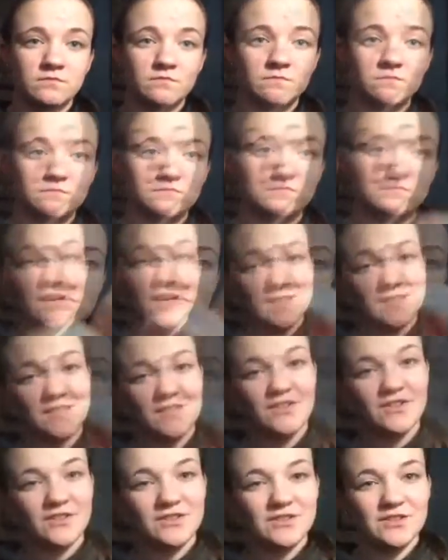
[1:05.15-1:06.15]
And the last thing
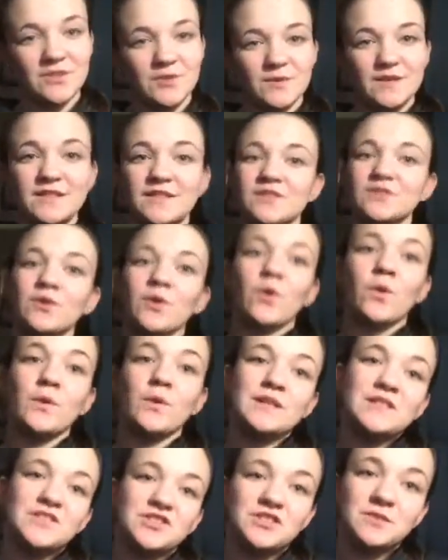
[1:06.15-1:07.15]
you can do is
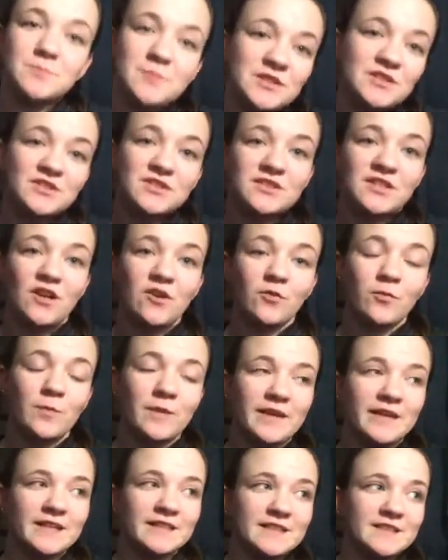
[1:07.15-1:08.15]
always just be yourself,
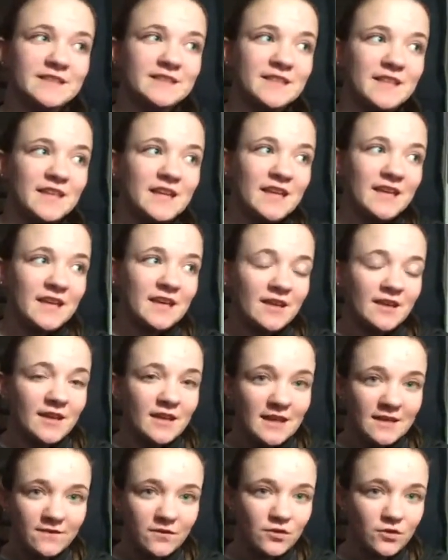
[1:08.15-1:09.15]
because
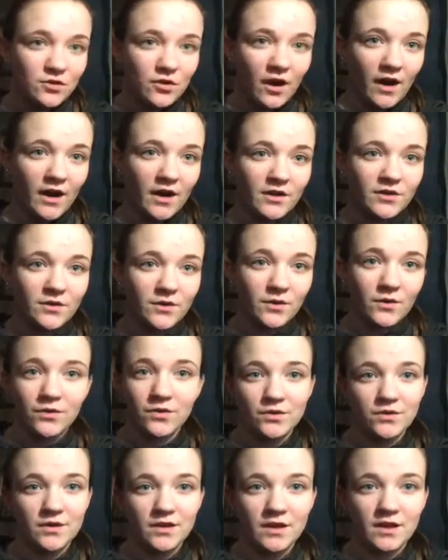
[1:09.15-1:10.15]
if you try to go
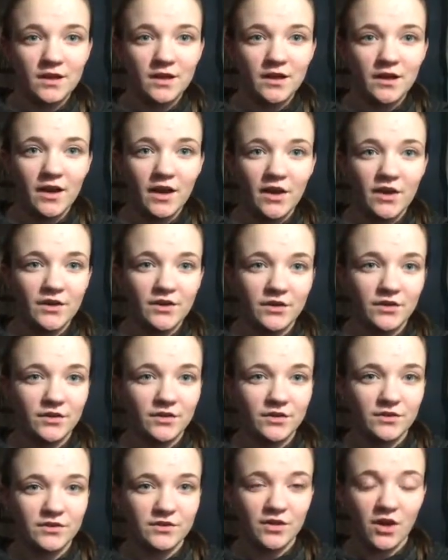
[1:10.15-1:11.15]
through the year and
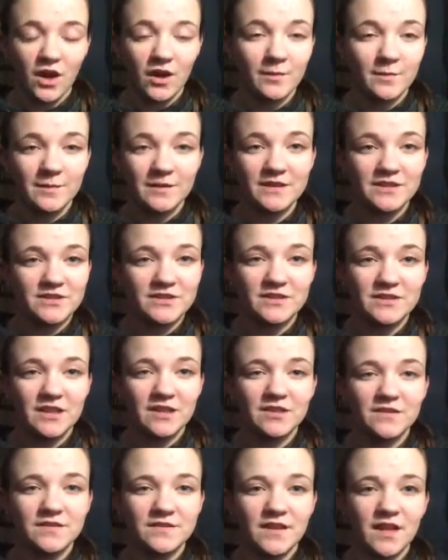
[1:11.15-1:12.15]
not be
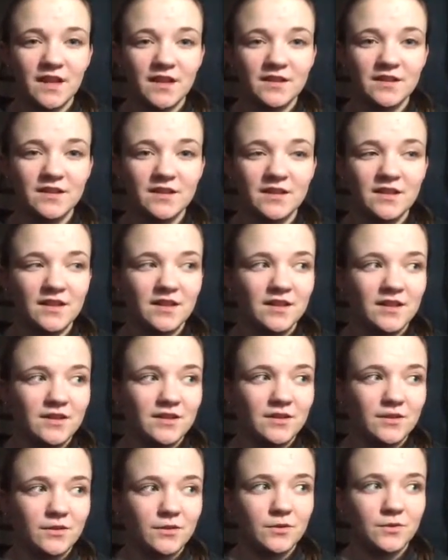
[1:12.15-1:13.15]
yourself, then,
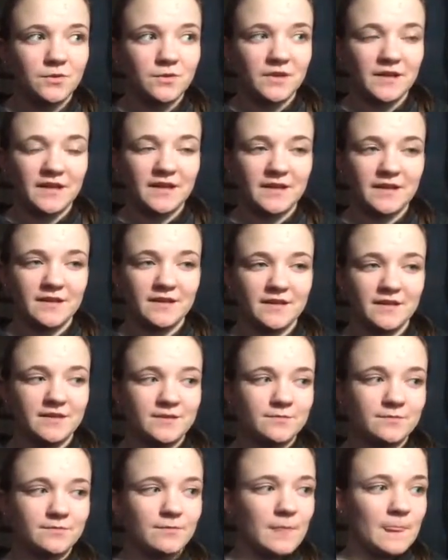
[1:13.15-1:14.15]
like,
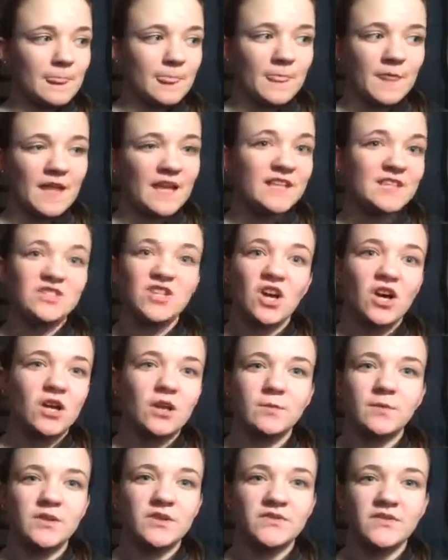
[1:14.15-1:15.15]
it's not going
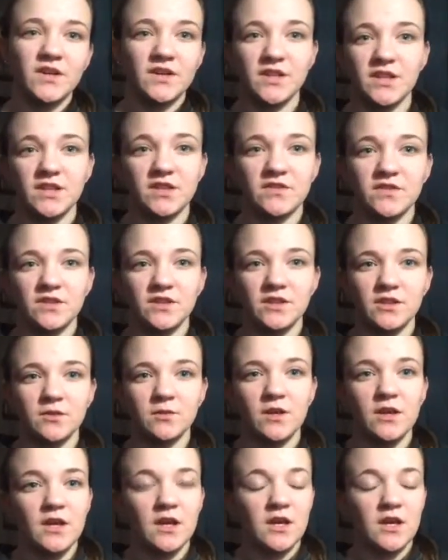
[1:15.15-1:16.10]
to be a fun year for you.